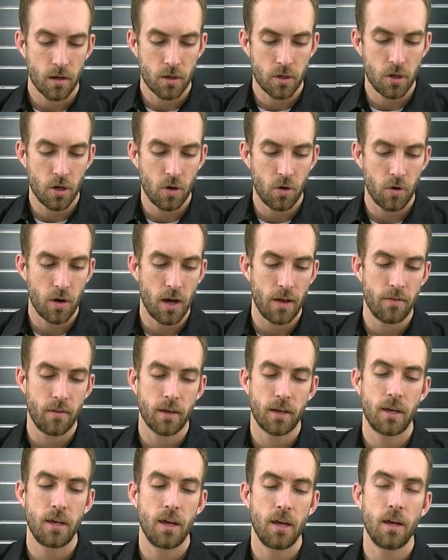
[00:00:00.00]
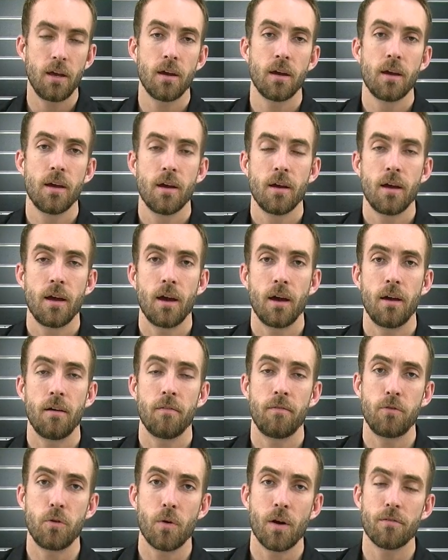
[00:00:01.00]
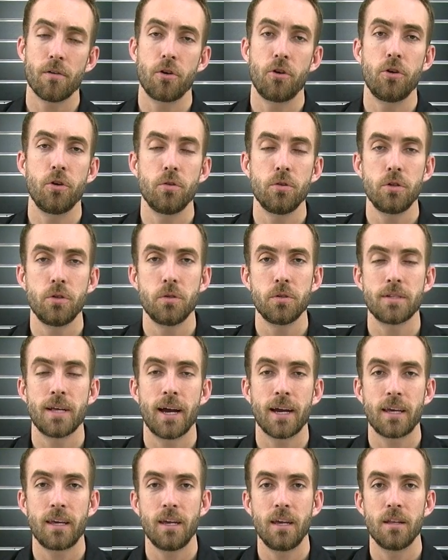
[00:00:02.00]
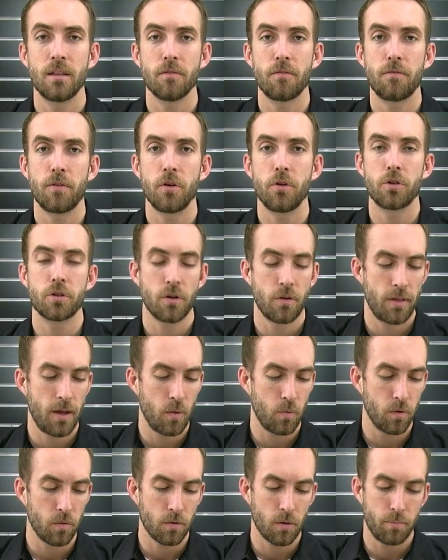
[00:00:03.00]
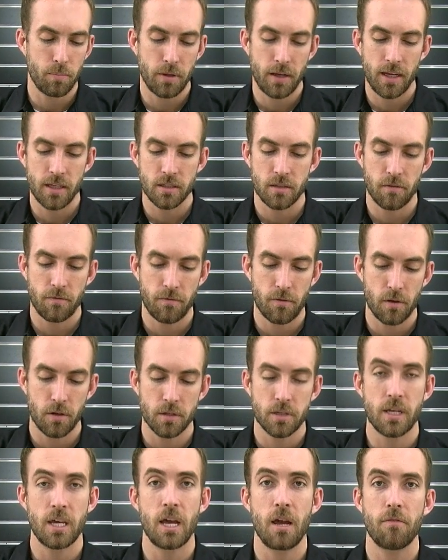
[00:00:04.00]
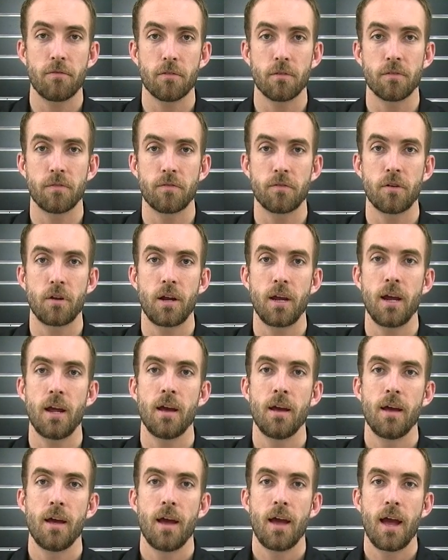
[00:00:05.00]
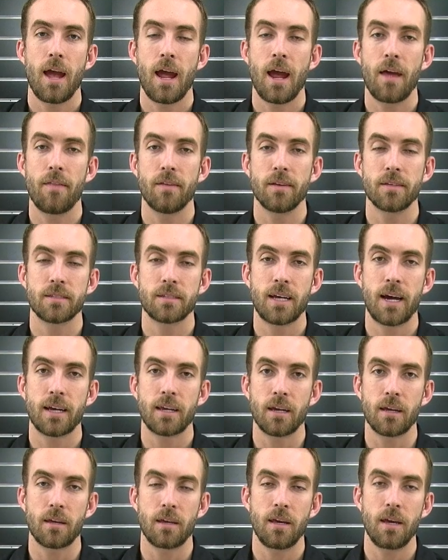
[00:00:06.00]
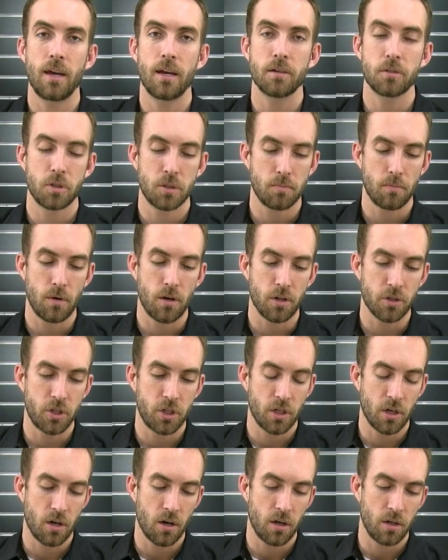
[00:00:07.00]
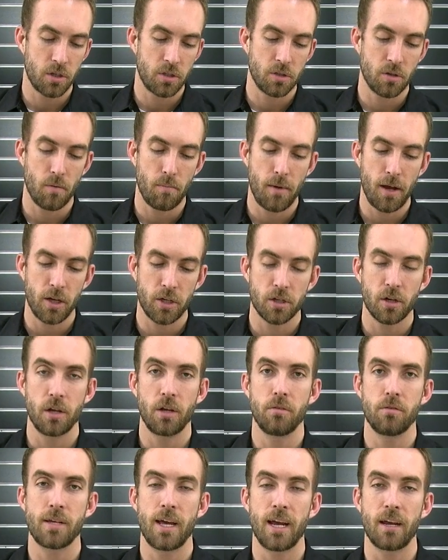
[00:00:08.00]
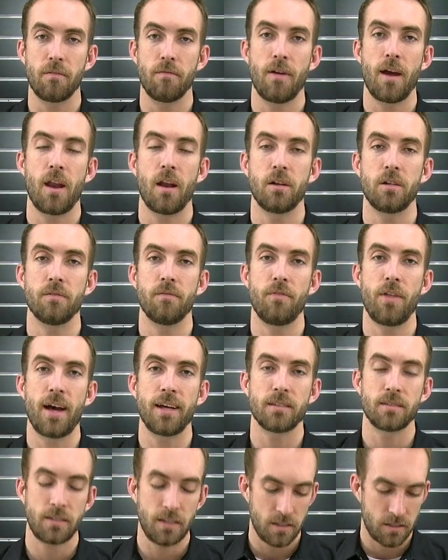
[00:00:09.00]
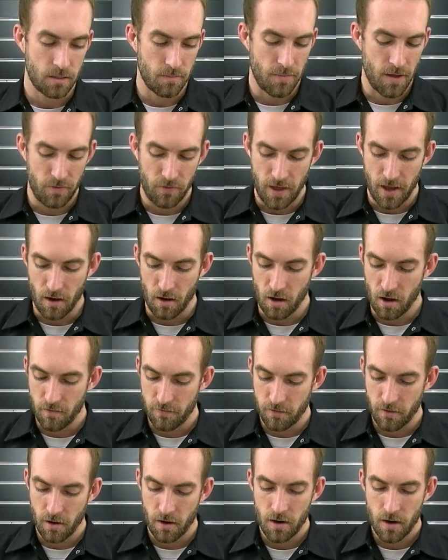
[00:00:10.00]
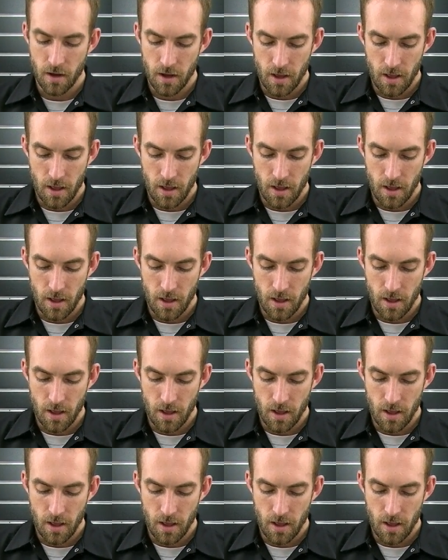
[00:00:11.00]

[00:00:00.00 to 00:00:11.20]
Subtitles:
code on the key, if you ever do lose that key in the future, they will replace the first key for free and the second key at a small charge. So make sure you take advantage of that system that they offer.